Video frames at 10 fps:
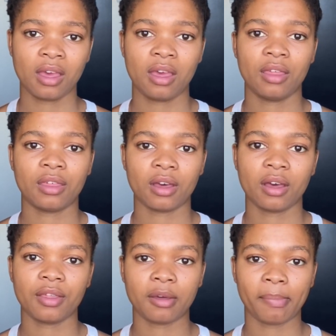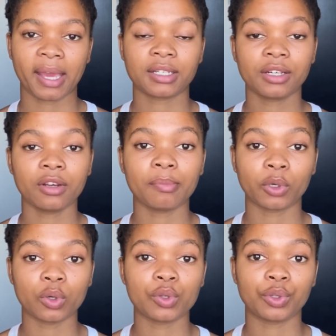the bacteria,
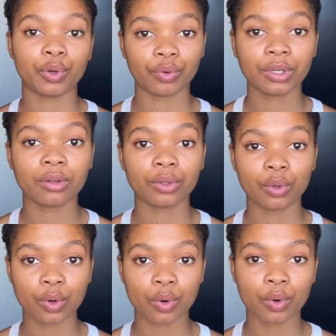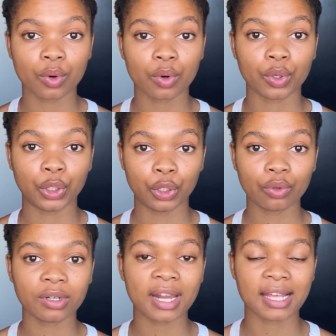because your
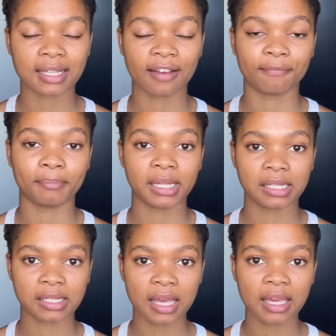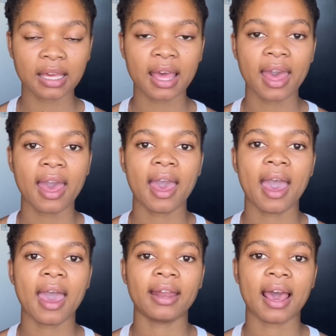urine, as I've been saying,
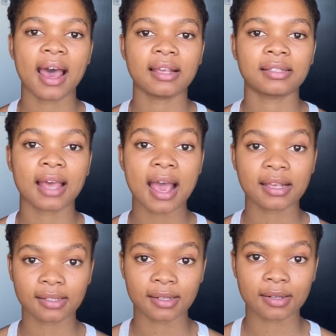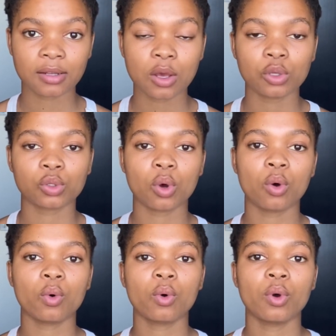it has acid.
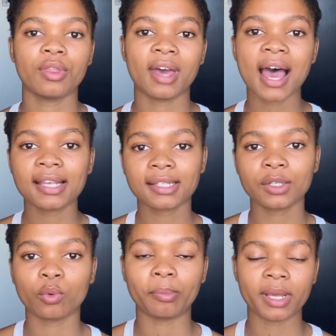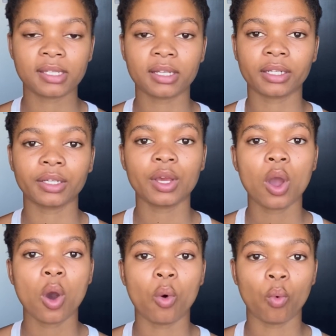So the acid will basically
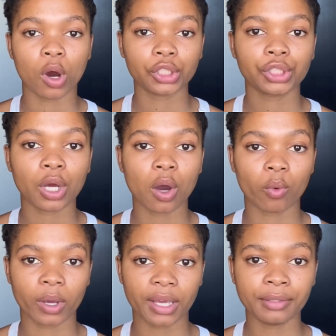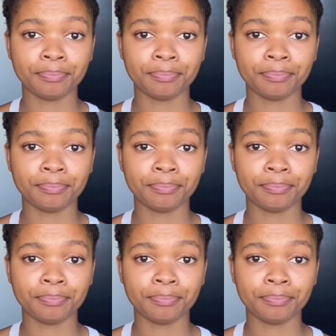wash away